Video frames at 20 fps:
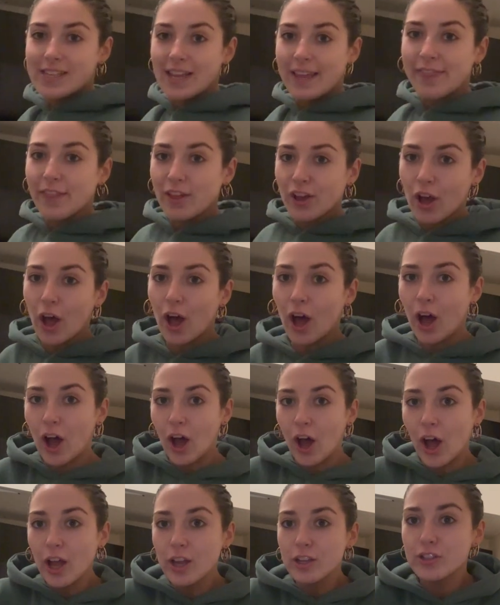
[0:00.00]
in the
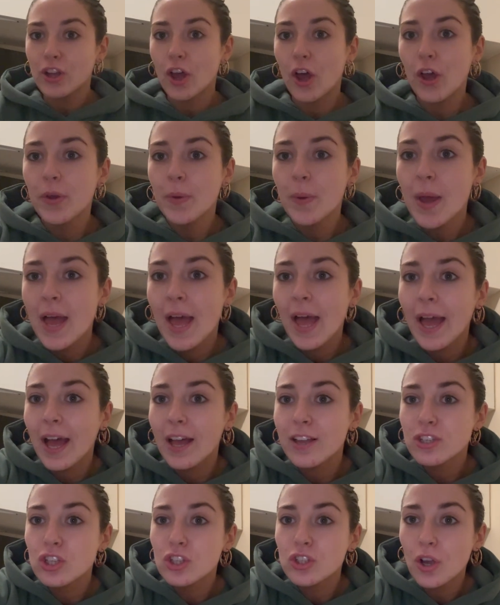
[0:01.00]
car. So...
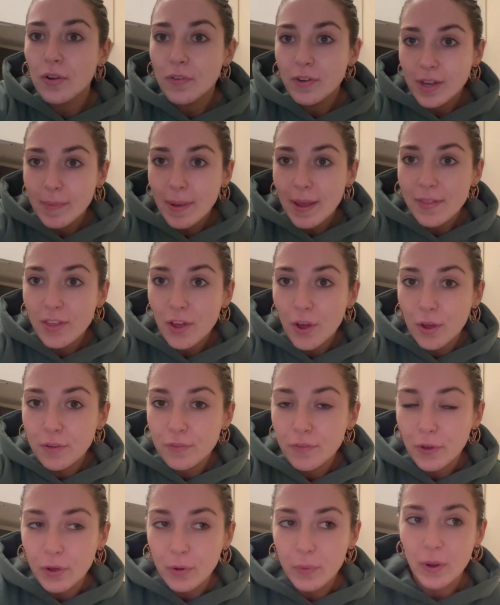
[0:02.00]
sorry about the
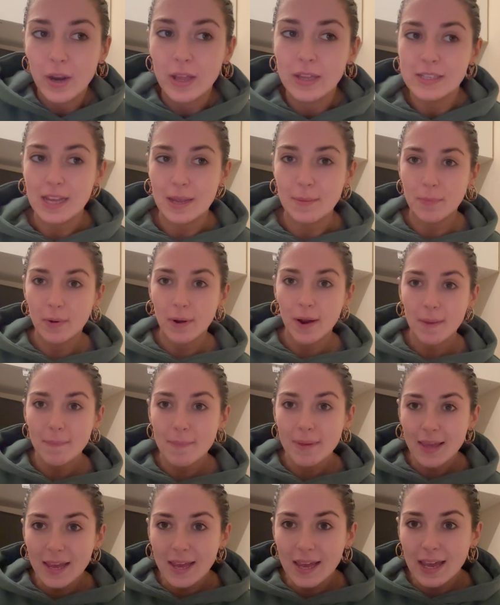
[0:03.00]
iPhone quality, but I
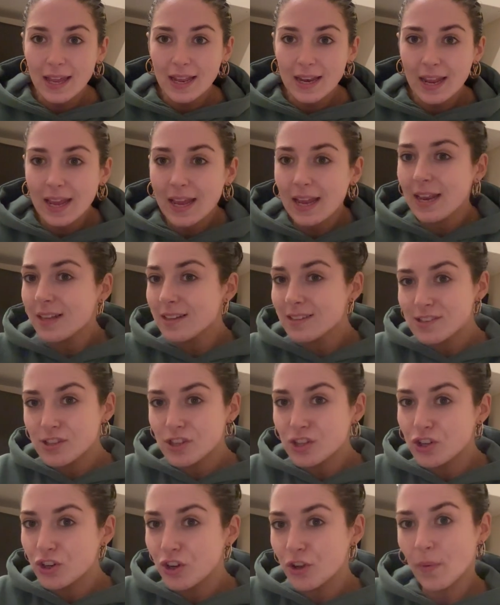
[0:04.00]
mean, it is the
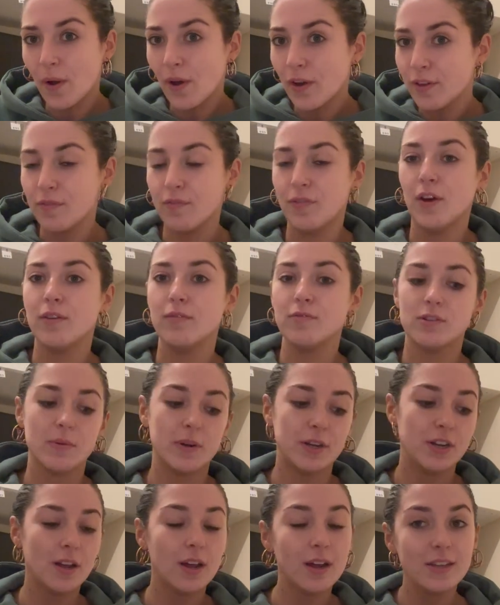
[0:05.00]
new iPhone, so
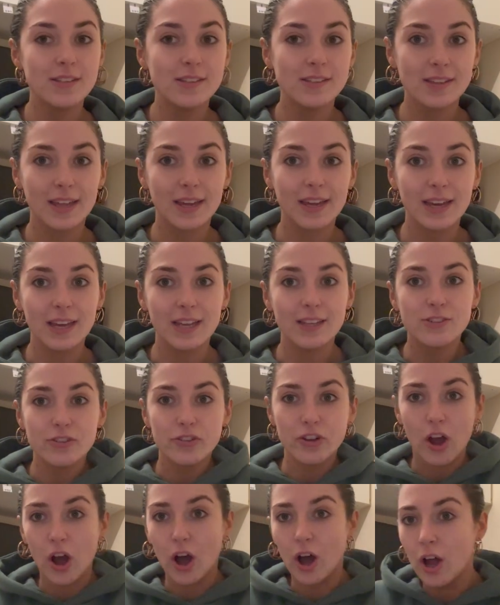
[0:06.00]
I'd like to think it's
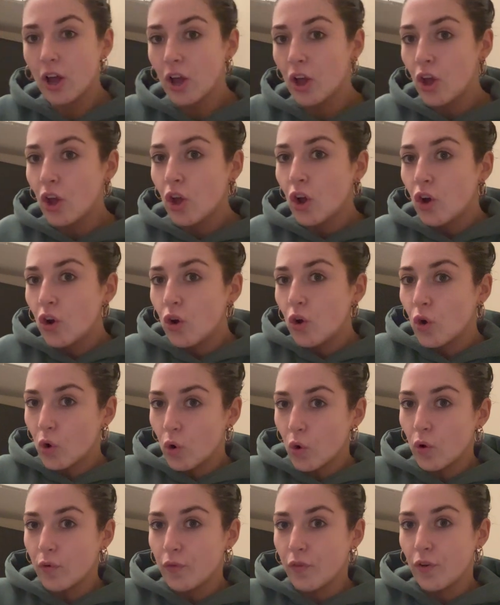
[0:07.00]
not
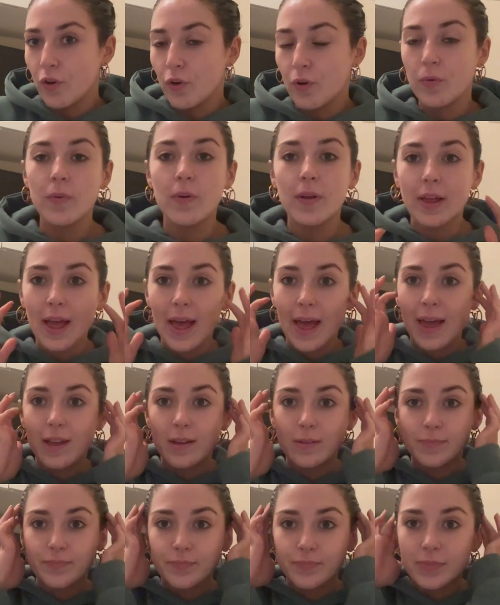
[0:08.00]
awful.
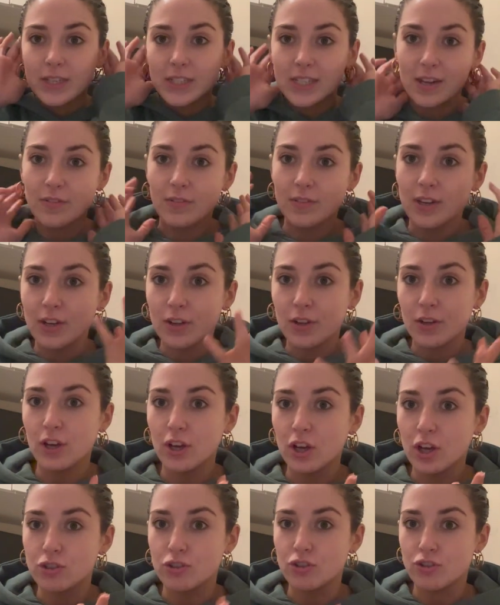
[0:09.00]
I definitely look
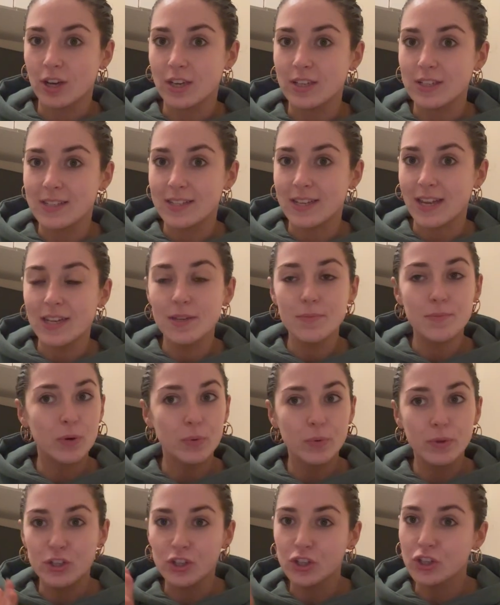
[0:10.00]
contrasted, but
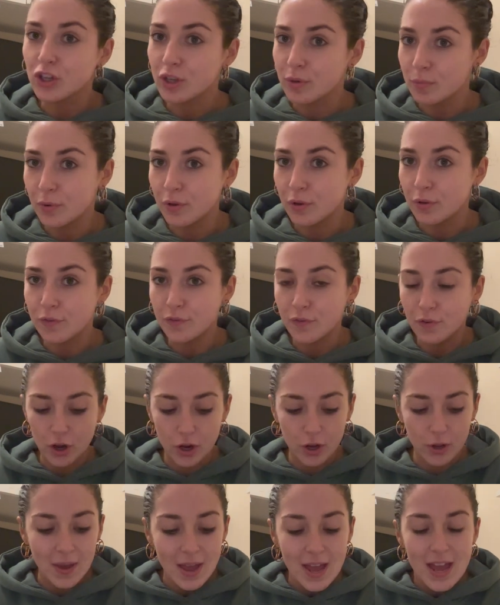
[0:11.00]
we're just going to move
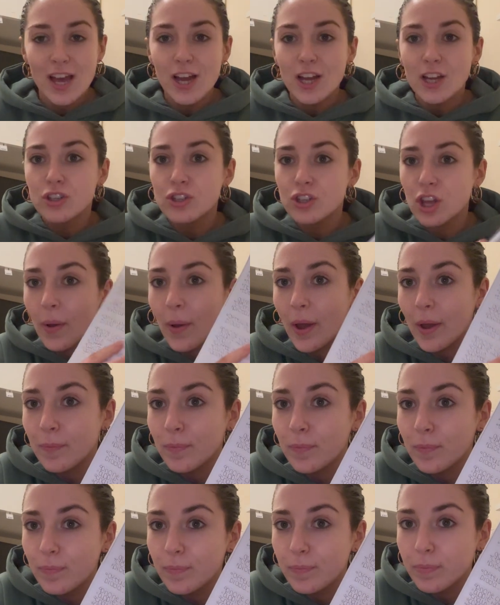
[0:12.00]
through. So I'm
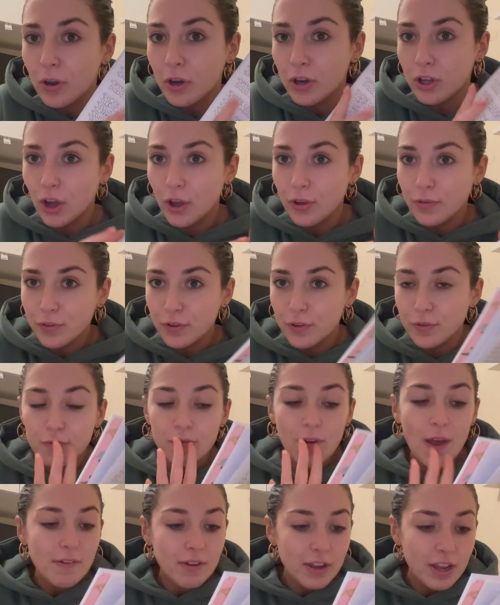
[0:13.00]
going to go through
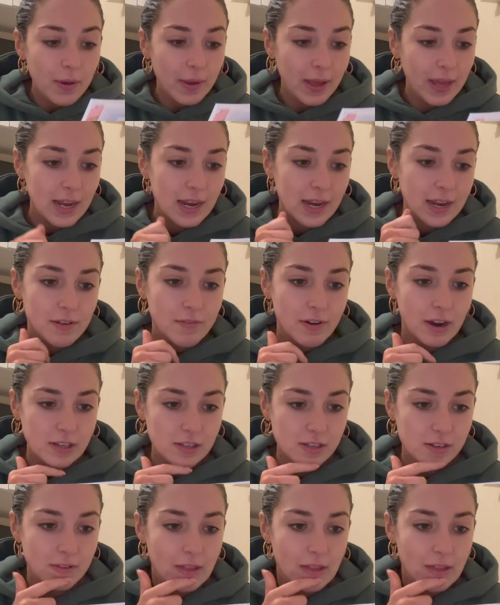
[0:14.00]
very quickly the rest of